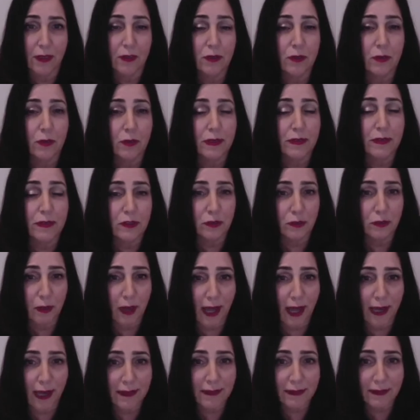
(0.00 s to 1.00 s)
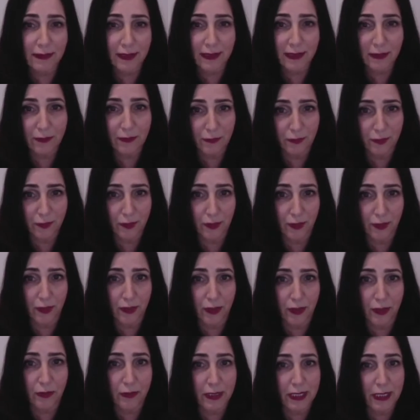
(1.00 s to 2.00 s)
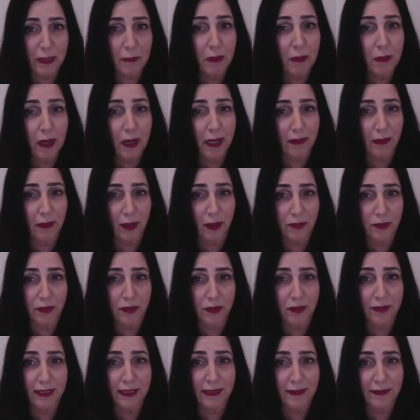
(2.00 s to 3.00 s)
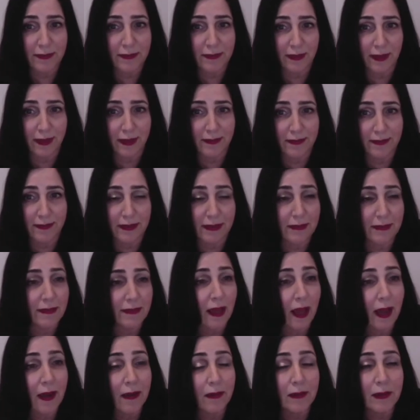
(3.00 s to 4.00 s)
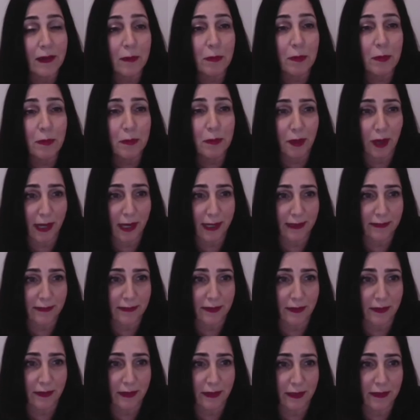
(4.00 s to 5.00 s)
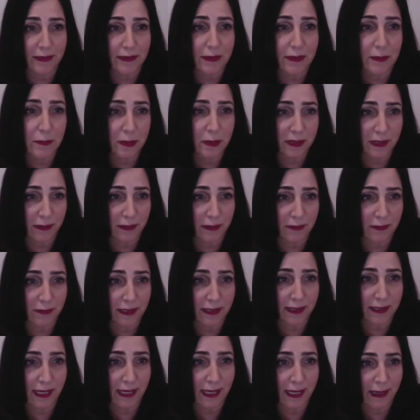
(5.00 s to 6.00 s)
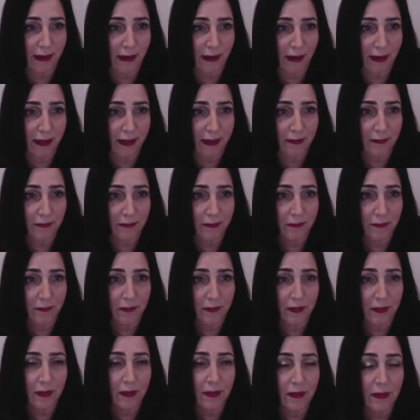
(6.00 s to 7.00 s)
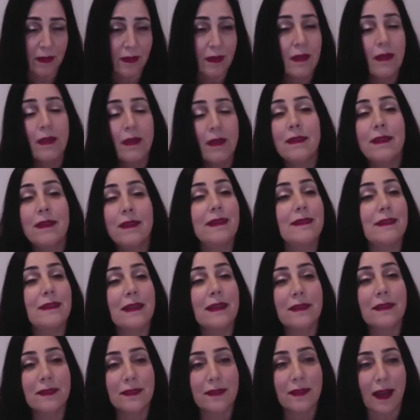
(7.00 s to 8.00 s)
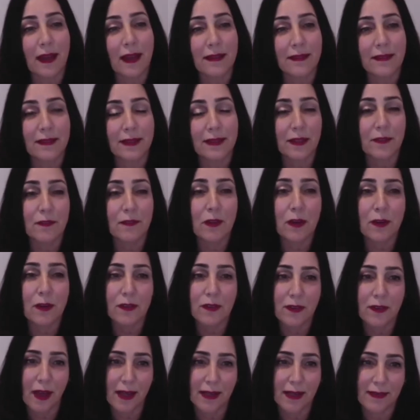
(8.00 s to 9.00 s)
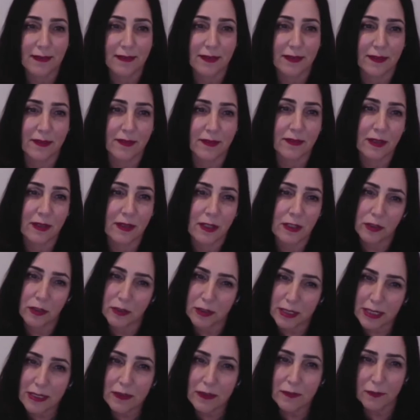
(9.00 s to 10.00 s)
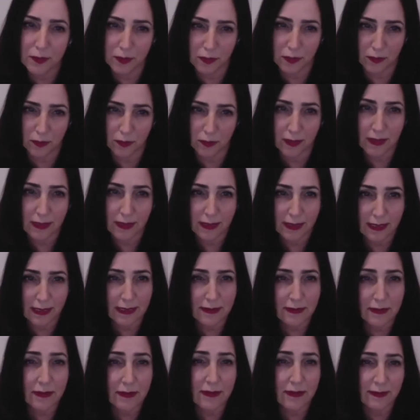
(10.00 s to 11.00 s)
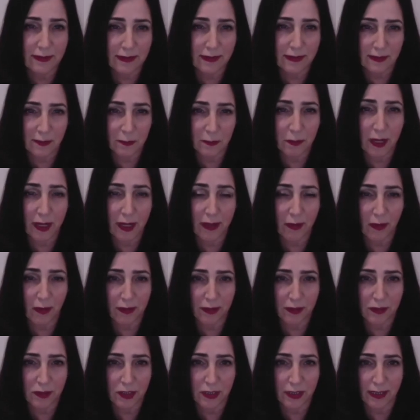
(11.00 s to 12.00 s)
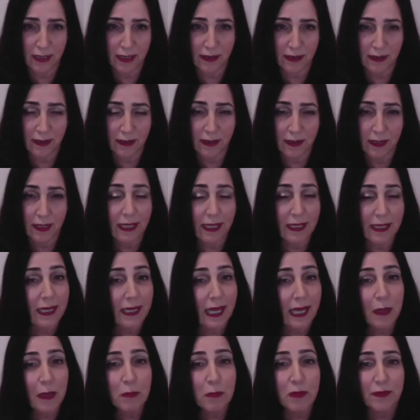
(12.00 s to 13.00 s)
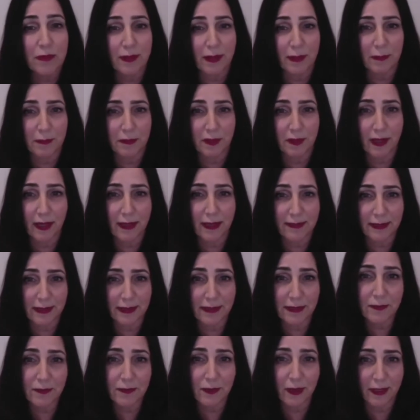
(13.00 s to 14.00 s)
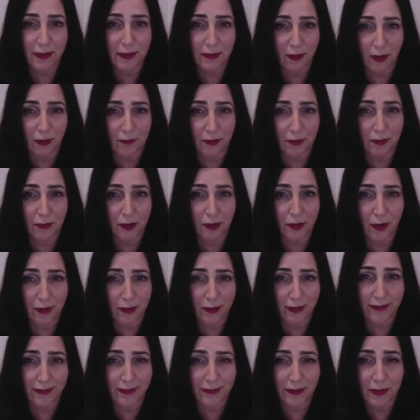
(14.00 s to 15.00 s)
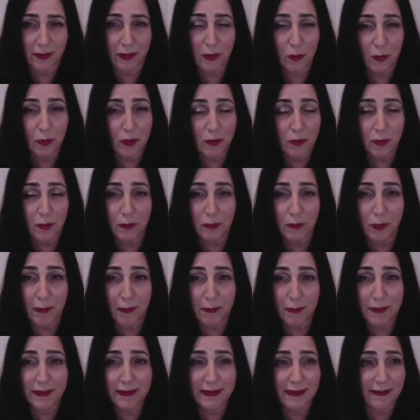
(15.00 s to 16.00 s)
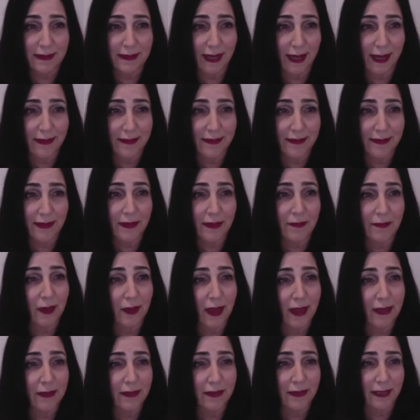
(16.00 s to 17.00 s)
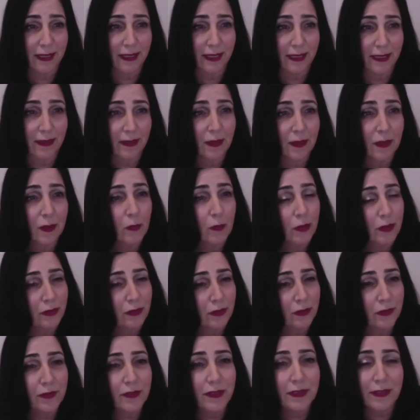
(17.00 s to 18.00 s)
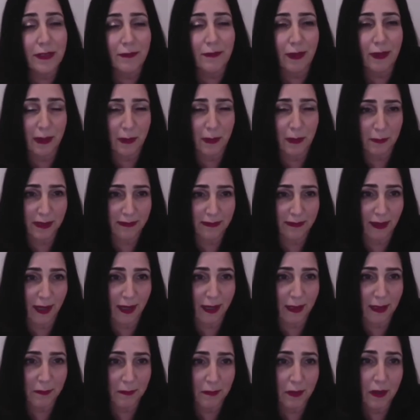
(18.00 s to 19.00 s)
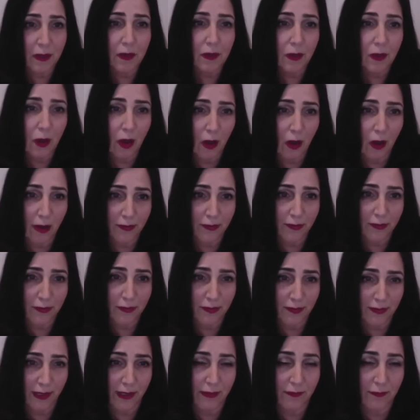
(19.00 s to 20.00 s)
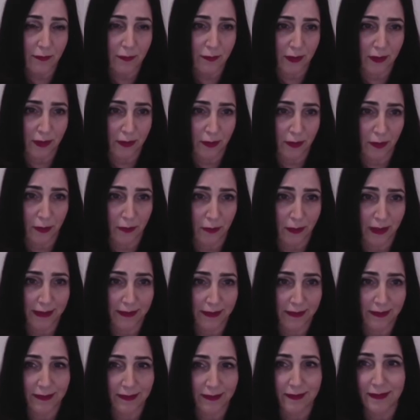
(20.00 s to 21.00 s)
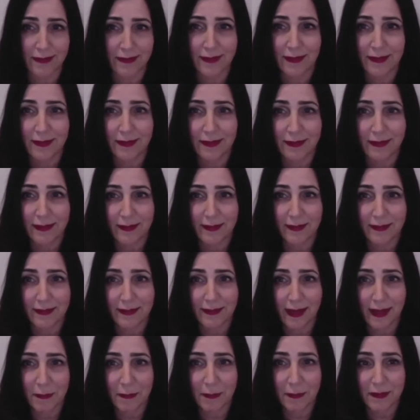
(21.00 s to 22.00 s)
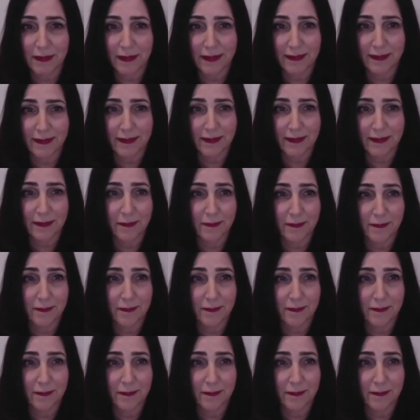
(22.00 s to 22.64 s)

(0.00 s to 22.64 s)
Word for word: to extract and infer unique biological insights entirely proprietary to benevolent AI. These insights give our scientists a unique view into disease biology and enable them to identify novel targets, which we rapidly test and validate, reducing development time, cost, and failure rates. Next slide, please.